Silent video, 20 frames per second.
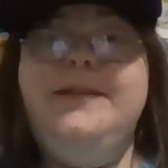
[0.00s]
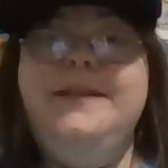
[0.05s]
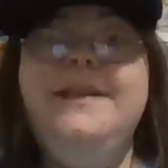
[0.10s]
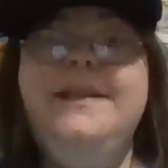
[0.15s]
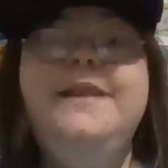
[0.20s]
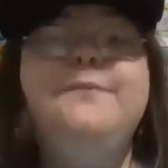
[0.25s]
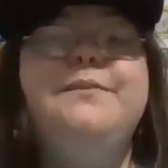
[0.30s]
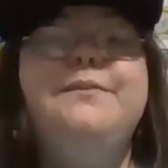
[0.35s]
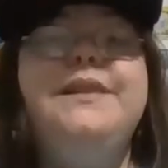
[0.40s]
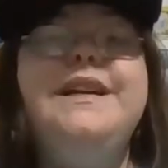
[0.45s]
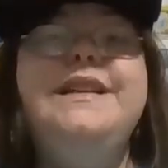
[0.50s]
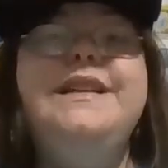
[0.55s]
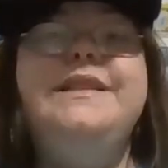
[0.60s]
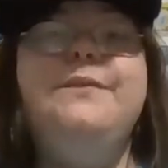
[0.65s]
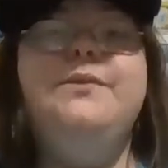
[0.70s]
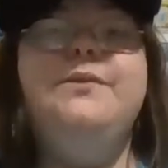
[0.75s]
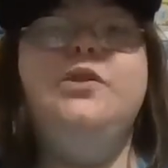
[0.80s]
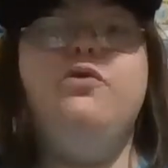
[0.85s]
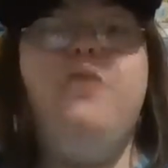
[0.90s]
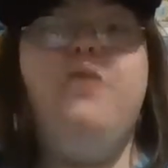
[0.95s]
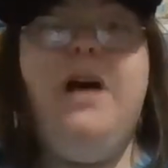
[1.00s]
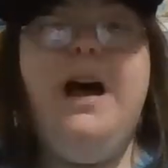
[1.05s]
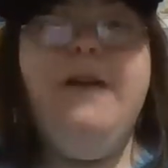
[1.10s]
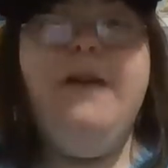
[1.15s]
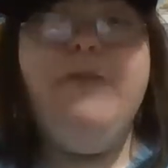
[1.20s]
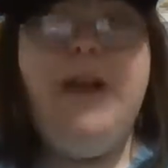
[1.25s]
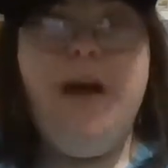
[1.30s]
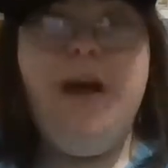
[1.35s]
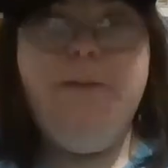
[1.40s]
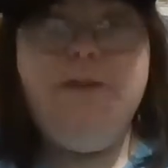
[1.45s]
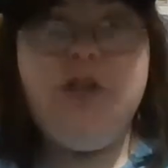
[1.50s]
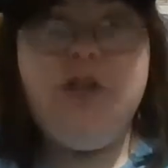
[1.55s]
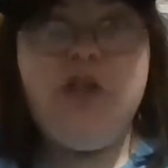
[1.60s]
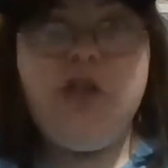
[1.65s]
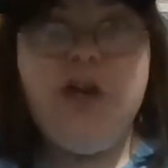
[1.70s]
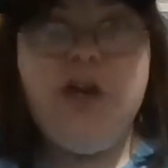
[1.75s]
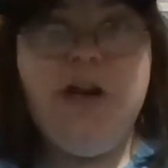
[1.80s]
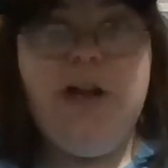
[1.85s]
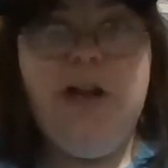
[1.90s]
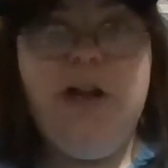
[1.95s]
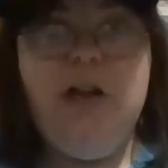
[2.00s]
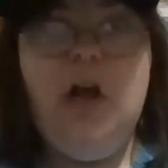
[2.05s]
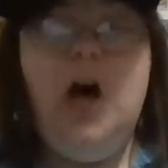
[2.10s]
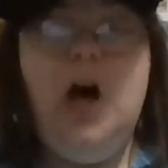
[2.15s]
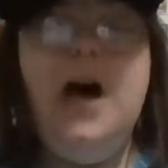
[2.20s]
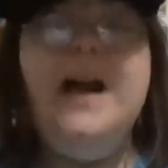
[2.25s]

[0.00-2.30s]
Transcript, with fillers: please subscribe. Help this channel a lot.